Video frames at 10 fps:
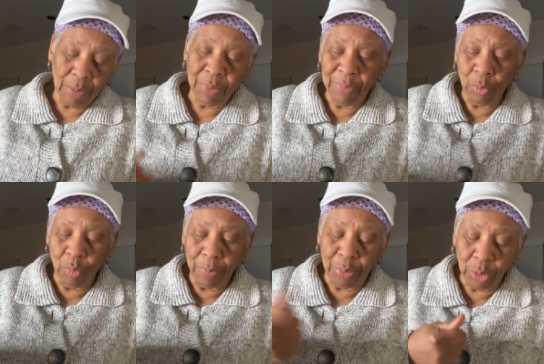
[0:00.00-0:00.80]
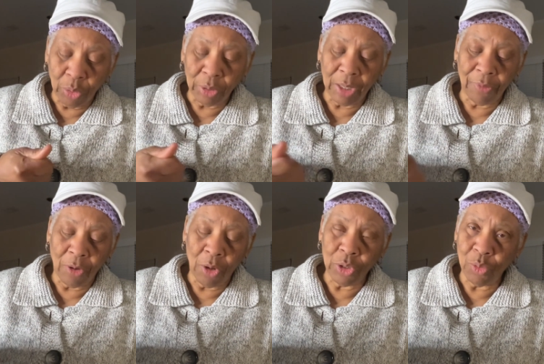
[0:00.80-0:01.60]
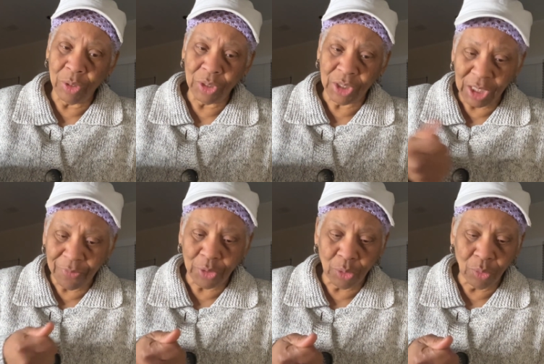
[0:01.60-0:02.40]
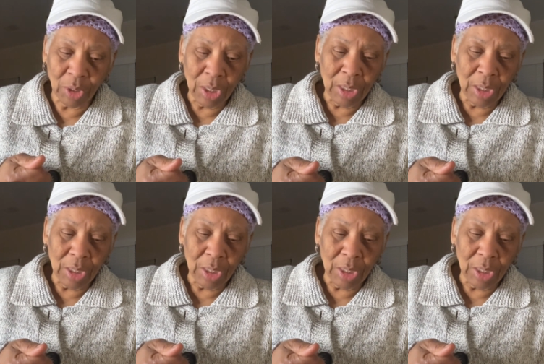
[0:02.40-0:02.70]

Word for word: people will pull on you and sift you.